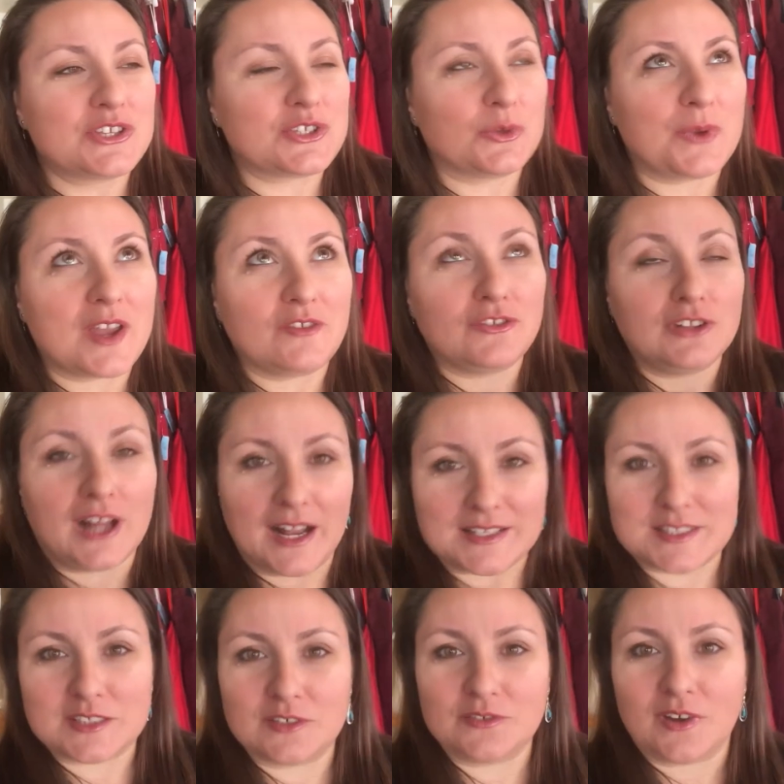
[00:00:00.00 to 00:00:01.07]
So we have
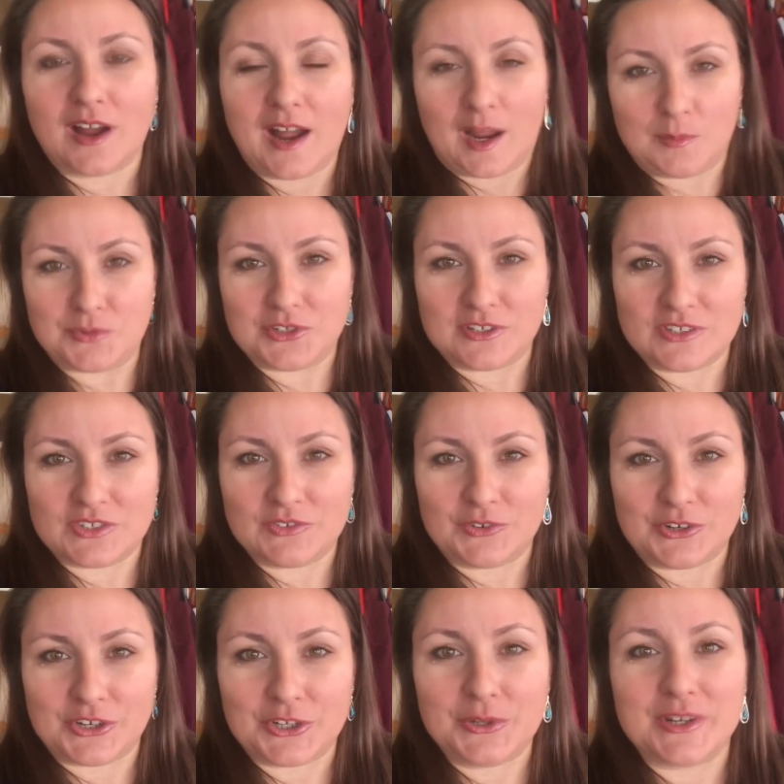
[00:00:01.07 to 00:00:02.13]
lots of options
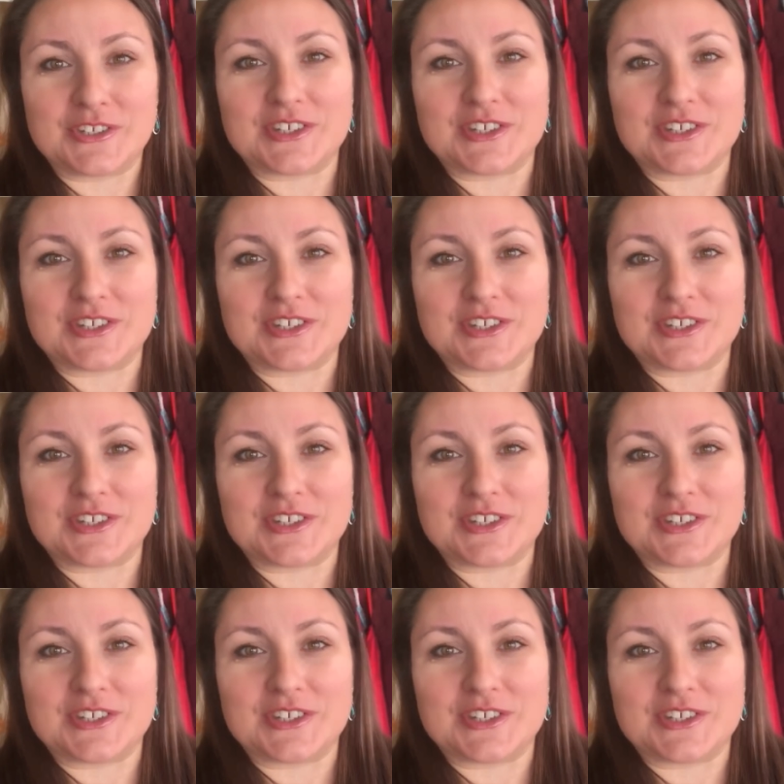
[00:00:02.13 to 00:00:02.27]
for you.